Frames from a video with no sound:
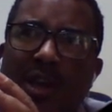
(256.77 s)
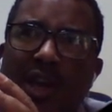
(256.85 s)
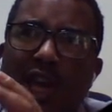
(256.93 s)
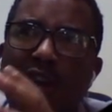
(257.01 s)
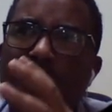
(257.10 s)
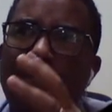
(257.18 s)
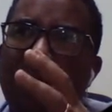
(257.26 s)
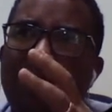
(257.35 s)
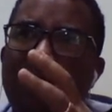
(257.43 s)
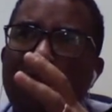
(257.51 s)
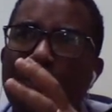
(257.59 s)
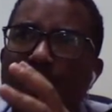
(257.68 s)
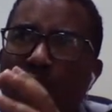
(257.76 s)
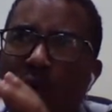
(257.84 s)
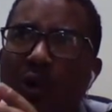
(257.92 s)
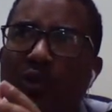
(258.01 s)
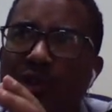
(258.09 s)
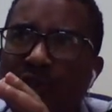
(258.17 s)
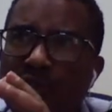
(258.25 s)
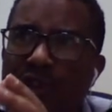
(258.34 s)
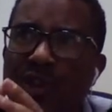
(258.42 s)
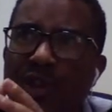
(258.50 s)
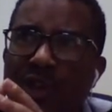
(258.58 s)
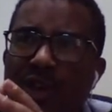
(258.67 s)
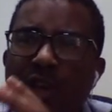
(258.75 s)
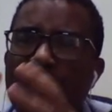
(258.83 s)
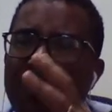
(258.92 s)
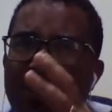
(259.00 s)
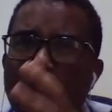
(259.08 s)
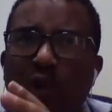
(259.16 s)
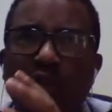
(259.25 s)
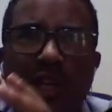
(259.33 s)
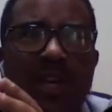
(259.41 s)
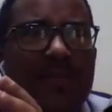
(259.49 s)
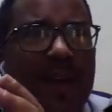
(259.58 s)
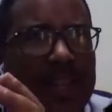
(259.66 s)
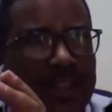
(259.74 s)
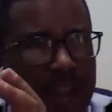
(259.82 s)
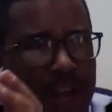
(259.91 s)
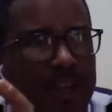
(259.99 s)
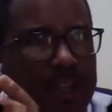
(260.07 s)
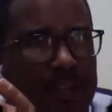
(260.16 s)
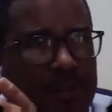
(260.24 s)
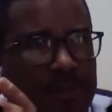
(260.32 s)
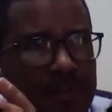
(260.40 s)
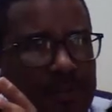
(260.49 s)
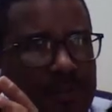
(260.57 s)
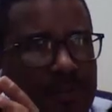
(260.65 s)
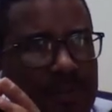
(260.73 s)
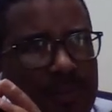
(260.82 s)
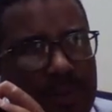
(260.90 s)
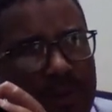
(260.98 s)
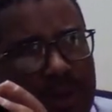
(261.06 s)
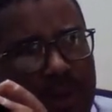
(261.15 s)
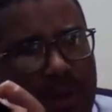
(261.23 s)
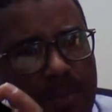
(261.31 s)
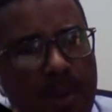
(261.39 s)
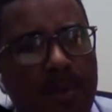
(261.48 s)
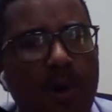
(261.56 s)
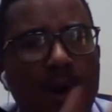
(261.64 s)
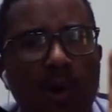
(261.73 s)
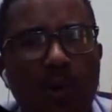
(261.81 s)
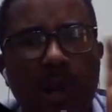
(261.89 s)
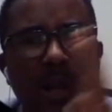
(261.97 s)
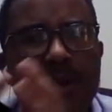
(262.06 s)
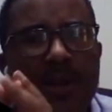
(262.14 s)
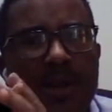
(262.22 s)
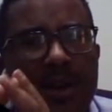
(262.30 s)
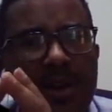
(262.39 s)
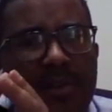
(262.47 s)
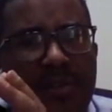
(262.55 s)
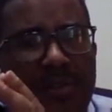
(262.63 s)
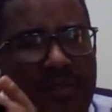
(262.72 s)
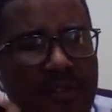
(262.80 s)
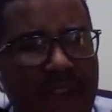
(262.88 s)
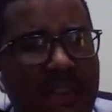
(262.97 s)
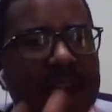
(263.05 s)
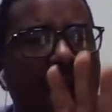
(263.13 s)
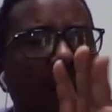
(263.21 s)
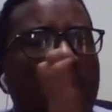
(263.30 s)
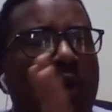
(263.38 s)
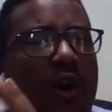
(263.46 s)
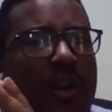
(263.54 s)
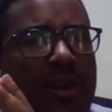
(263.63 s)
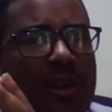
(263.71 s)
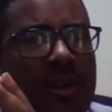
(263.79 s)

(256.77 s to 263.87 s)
if you don't give attention, memory will fade away.